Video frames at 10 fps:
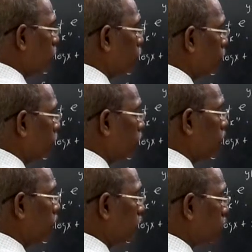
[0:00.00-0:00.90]
y
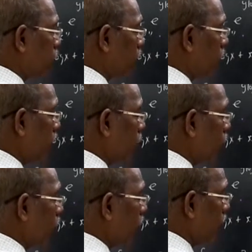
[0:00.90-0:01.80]
minus 1
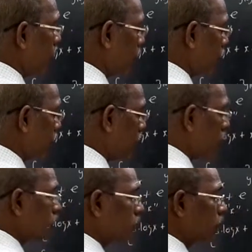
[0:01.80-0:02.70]
into y
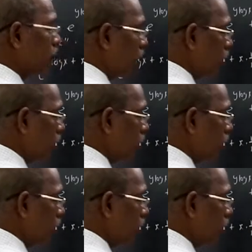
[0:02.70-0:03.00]
plus